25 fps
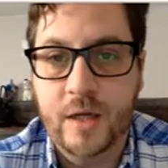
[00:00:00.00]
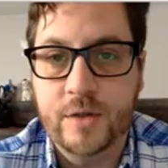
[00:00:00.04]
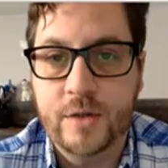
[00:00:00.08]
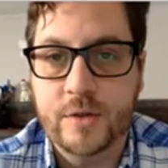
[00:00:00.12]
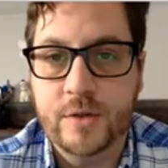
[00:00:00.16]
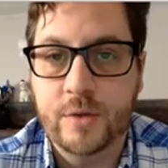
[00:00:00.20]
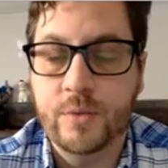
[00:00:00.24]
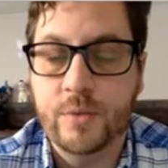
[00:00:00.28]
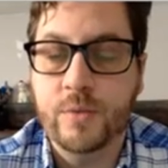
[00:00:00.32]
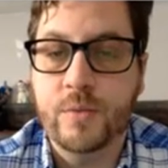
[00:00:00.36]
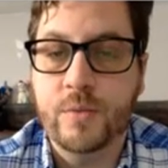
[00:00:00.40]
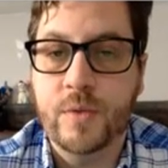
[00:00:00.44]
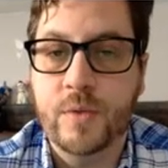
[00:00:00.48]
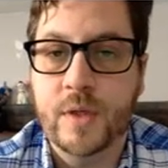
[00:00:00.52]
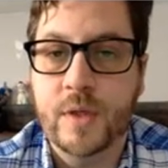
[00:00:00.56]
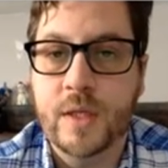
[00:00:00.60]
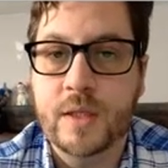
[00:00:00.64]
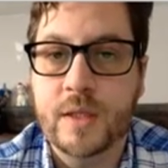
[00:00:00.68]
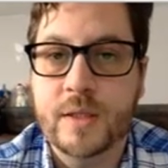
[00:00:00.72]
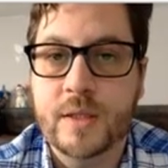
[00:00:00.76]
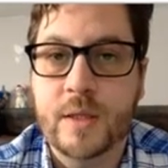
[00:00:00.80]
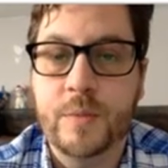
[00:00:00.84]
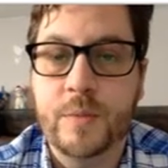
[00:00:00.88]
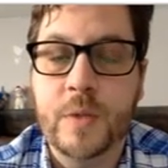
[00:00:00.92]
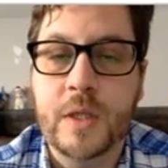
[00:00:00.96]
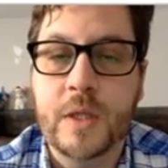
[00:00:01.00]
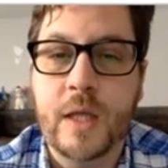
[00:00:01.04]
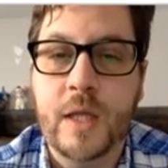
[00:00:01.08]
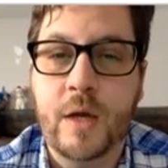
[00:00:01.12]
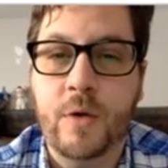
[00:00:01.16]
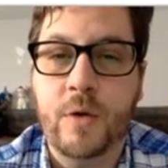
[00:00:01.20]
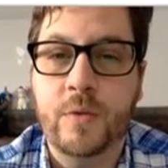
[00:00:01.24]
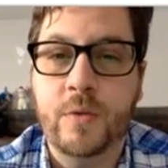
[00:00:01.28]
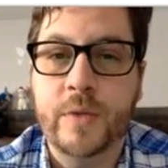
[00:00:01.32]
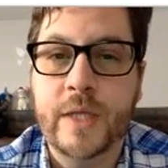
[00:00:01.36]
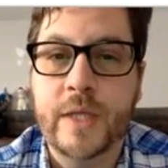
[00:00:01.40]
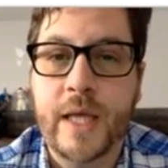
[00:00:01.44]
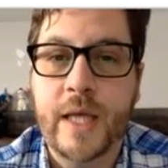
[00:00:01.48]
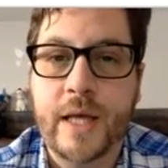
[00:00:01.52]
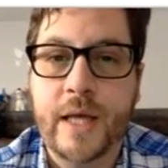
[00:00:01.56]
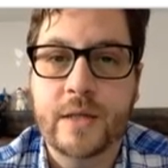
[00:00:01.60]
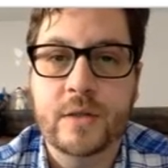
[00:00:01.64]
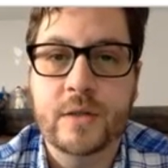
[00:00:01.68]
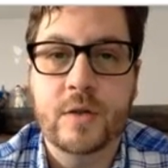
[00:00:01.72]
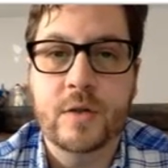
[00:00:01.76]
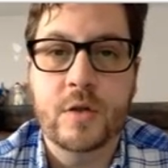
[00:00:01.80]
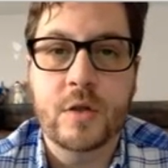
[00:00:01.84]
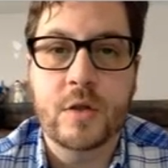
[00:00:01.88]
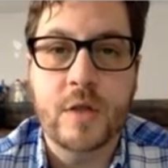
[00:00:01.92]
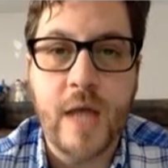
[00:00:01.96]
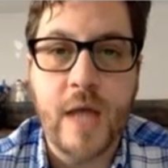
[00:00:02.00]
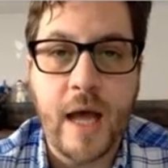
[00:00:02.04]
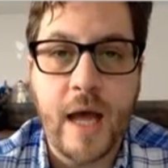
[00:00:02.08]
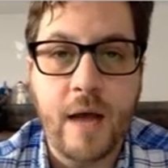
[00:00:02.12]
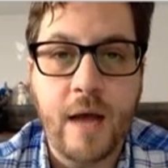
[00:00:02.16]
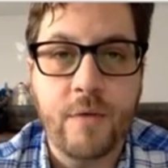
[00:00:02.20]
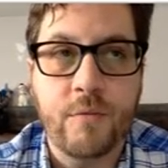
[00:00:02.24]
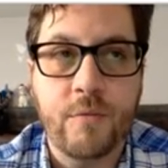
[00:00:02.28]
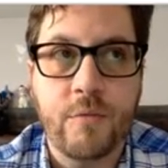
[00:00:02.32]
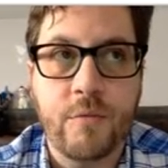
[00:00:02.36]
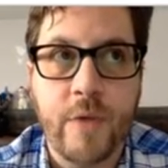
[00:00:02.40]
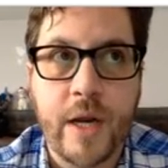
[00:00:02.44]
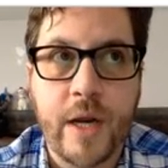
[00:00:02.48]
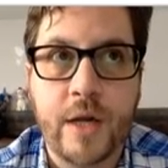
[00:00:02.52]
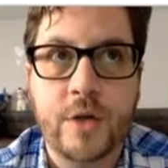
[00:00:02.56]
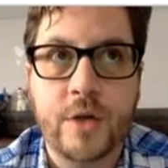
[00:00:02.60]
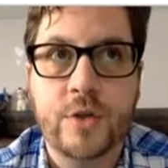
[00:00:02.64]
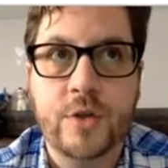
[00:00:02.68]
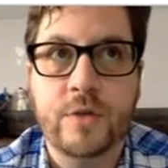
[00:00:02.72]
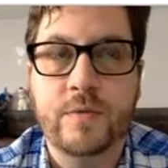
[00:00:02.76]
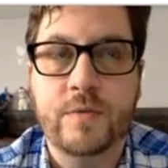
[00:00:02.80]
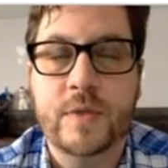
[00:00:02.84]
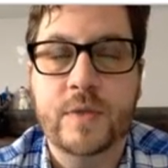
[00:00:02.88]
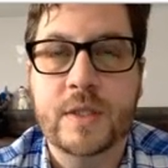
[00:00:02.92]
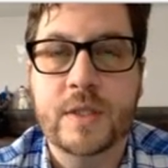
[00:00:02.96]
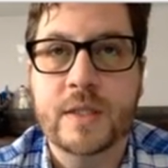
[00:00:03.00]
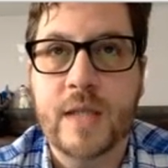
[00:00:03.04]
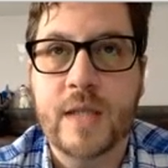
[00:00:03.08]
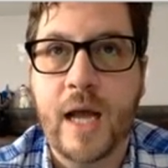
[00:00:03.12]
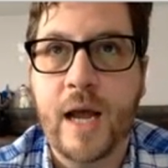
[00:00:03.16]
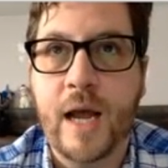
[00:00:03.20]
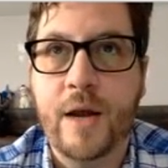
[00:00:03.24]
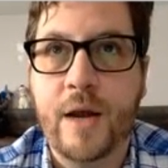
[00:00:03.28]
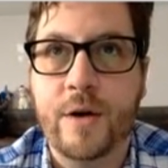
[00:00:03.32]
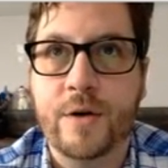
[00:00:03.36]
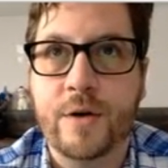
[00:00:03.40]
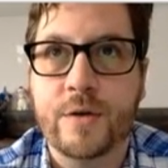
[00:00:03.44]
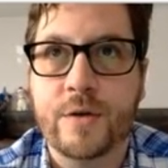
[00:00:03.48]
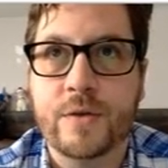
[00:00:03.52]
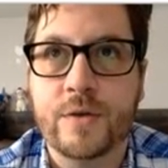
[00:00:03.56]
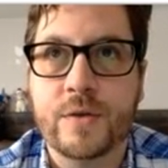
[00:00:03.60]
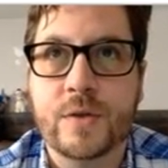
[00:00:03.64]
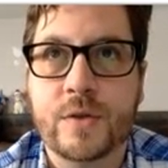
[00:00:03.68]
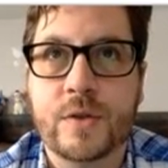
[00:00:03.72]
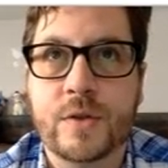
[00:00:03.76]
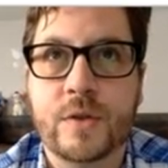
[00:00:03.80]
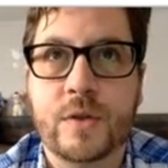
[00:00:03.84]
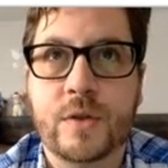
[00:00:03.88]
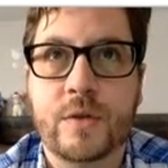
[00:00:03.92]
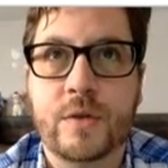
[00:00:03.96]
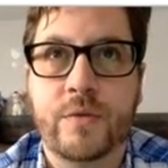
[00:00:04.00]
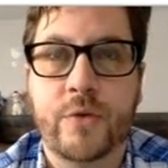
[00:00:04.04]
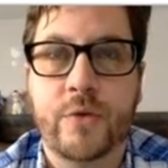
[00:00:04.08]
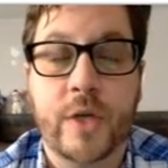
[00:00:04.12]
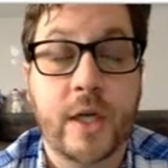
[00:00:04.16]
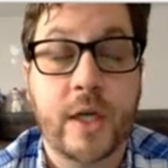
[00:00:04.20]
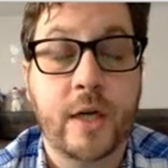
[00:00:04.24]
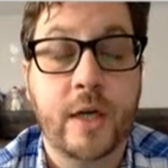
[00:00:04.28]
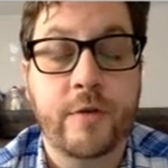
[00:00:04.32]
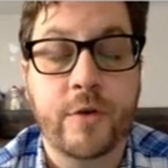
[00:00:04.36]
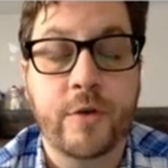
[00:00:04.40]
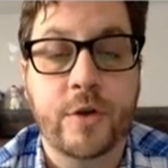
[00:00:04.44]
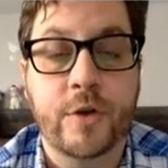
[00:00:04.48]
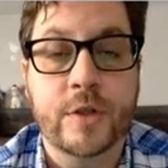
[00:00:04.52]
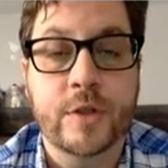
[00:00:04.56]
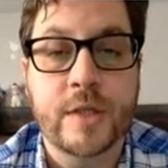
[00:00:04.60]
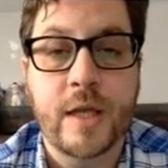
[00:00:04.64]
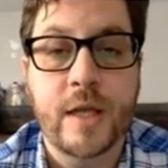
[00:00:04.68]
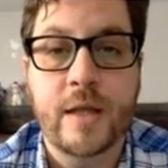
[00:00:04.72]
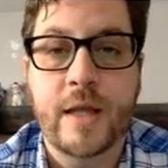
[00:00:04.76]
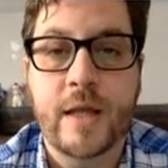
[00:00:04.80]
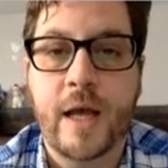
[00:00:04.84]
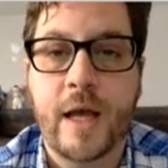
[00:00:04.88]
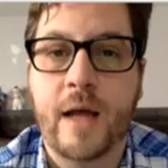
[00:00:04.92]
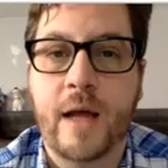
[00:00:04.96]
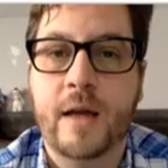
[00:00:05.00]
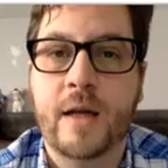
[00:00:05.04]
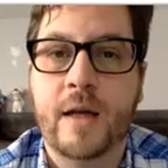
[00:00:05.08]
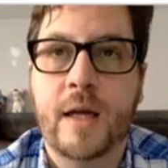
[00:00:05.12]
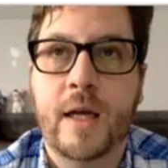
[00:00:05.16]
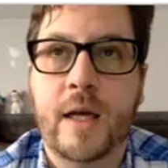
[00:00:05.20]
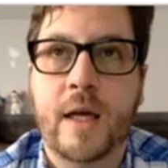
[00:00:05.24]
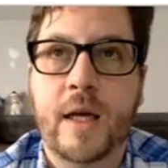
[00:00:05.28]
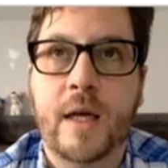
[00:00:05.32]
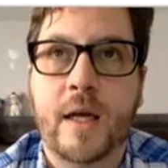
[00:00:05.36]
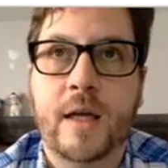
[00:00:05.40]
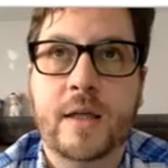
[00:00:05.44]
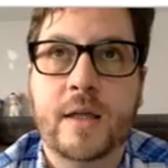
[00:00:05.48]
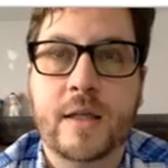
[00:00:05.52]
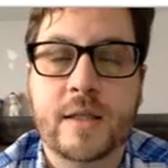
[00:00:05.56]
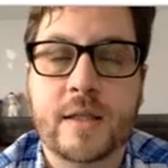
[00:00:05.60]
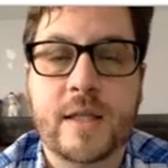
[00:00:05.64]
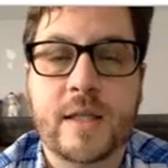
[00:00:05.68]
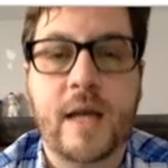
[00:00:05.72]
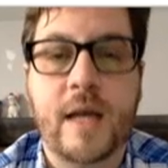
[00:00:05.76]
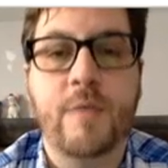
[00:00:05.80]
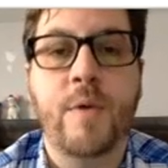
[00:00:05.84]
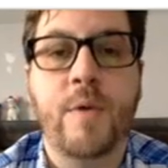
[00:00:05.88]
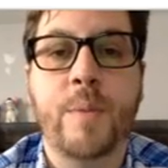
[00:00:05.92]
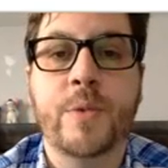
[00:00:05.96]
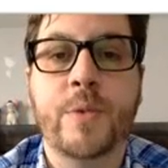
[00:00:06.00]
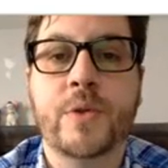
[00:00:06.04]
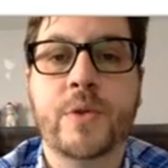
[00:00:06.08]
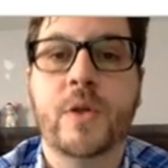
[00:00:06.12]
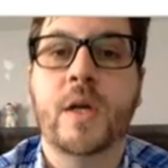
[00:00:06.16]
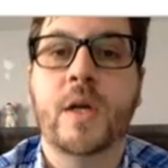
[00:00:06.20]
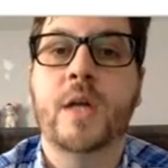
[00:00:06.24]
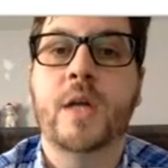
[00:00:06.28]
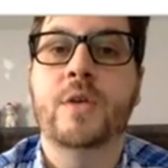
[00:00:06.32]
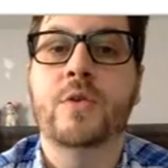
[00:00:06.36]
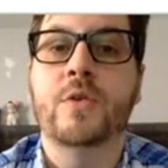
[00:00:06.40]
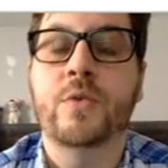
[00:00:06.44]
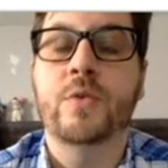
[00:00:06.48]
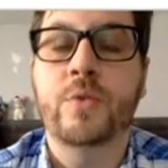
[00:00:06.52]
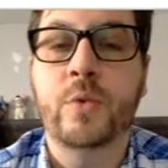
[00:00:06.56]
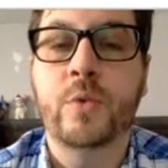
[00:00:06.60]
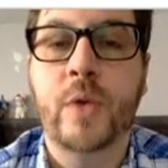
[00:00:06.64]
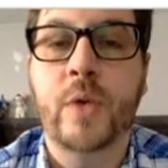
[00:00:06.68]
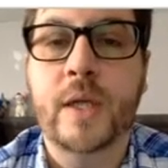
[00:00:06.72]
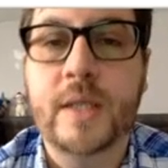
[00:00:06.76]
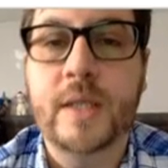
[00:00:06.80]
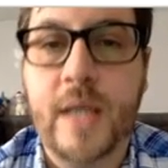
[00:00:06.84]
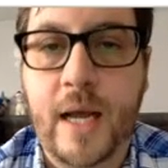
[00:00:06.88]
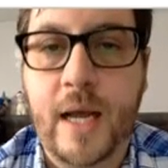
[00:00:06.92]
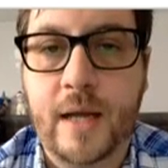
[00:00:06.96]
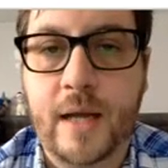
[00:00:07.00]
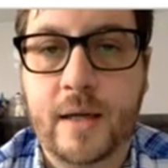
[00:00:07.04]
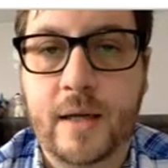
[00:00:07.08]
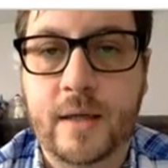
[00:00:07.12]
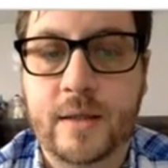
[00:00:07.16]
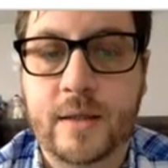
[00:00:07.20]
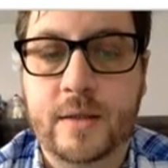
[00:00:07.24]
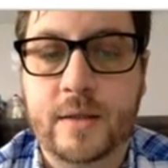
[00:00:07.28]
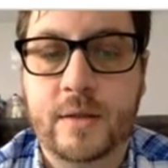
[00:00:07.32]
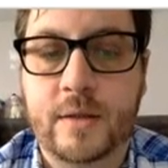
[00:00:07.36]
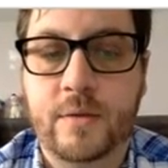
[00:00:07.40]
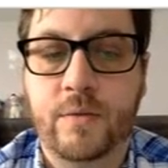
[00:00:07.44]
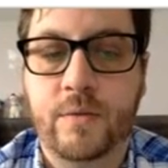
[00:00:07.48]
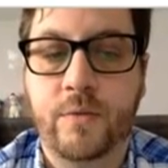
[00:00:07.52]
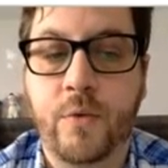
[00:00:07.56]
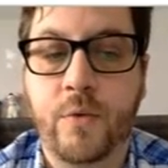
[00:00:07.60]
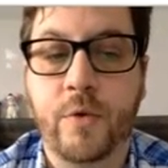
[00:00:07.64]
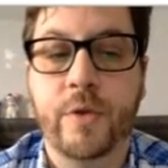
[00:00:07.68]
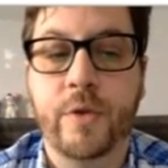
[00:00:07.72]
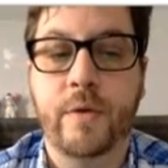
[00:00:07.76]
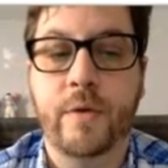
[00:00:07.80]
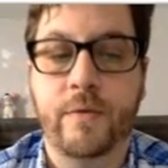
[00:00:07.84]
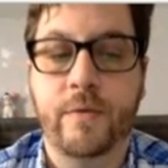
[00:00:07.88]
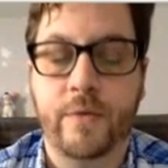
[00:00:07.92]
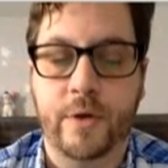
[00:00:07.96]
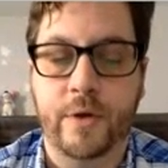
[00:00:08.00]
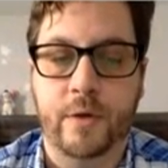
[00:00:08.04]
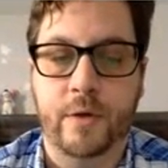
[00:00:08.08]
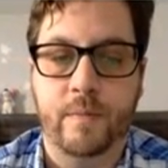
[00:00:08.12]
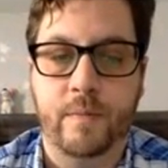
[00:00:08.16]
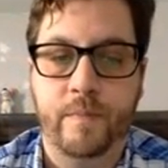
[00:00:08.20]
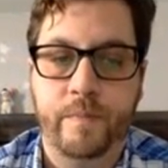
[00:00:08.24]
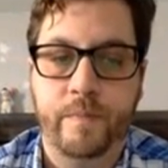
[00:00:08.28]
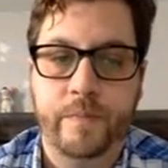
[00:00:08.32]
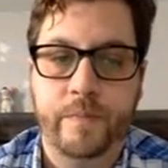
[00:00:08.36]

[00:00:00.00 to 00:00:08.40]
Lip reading: So can something that only has that range of desires, if we can even say that, does that represent a true antagonist for the film?